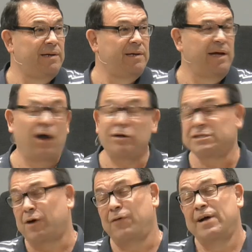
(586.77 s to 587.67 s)
And
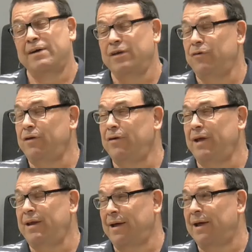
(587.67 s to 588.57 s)
also, you
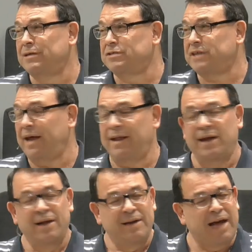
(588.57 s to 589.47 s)
need to understand
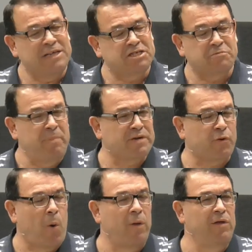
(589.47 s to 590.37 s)
not just
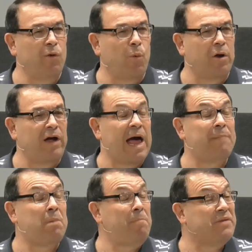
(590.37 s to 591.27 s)
misquoting the Word of God,
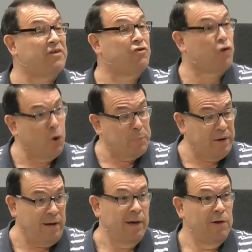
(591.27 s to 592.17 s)
but
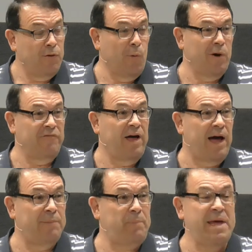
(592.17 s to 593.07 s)
misinterpreting the Word of
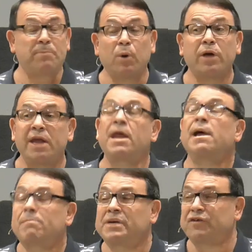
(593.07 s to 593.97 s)
God. People can
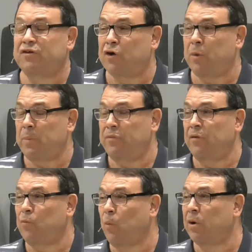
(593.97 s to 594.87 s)
misinterpret the
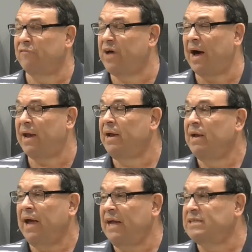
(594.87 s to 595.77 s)
Word of God
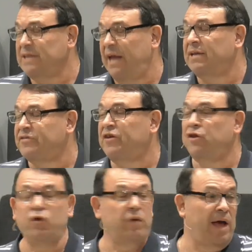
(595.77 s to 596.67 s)
and send
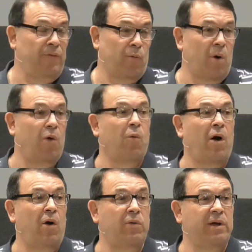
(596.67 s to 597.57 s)
you down the wrong
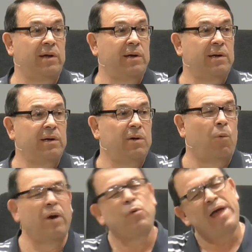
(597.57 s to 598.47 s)
road.
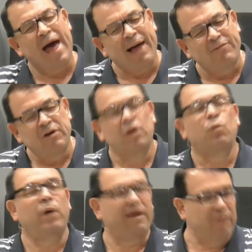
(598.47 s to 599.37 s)
What do we have?
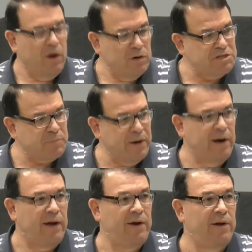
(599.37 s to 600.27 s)
We have the Holy
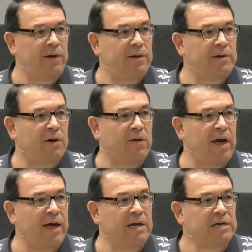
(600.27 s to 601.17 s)
Spirit,
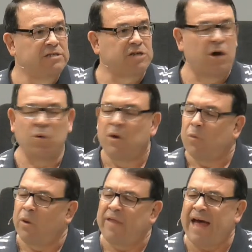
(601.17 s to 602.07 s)
okay? So
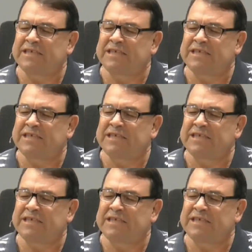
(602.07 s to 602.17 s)
when that